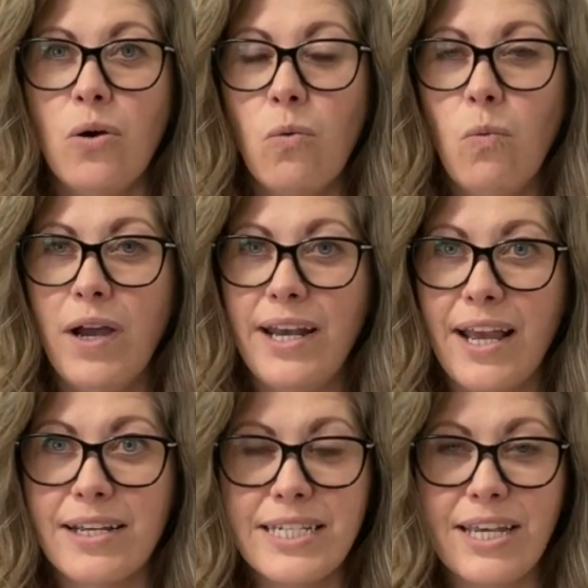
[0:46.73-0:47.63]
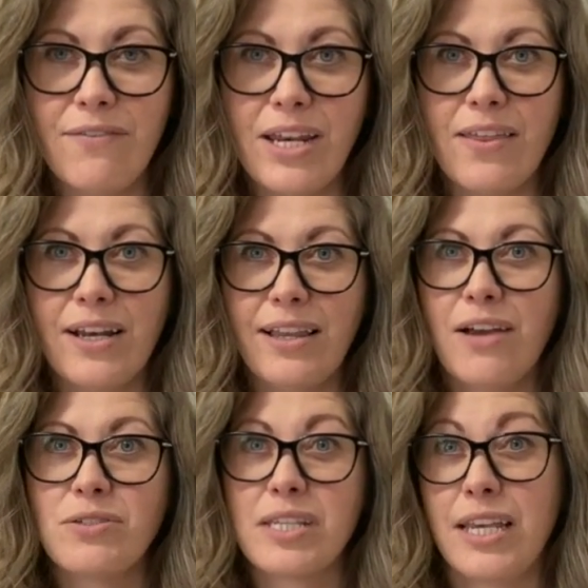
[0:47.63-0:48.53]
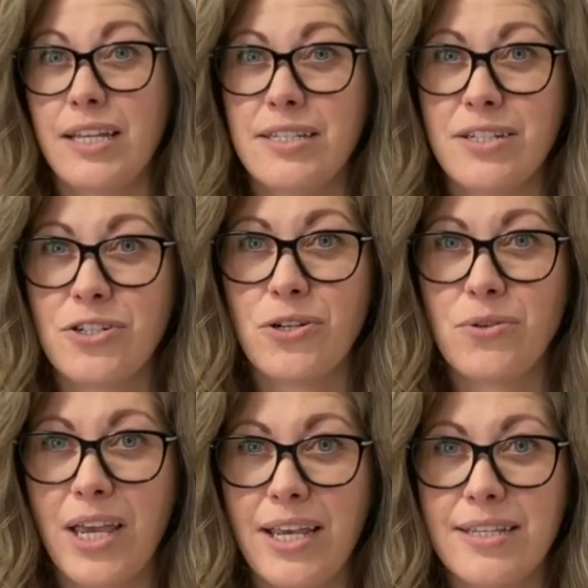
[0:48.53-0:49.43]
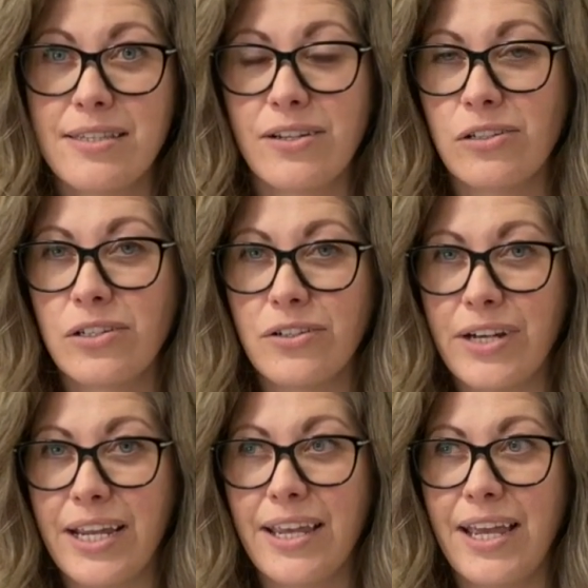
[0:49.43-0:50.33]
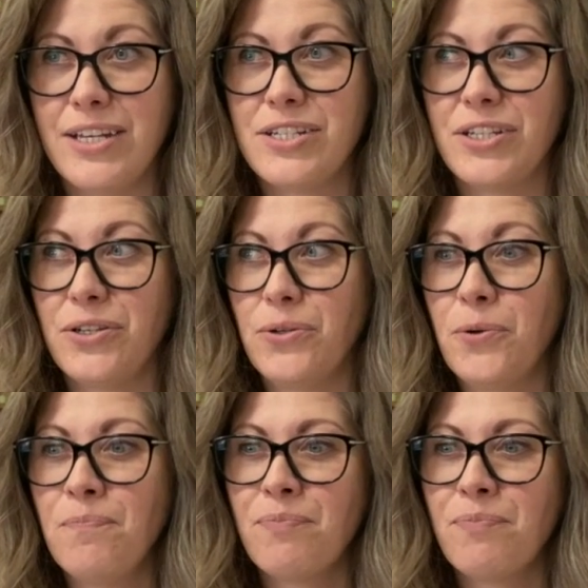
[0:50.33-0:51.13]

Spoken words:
one activity that allows kids to showcase their learning and to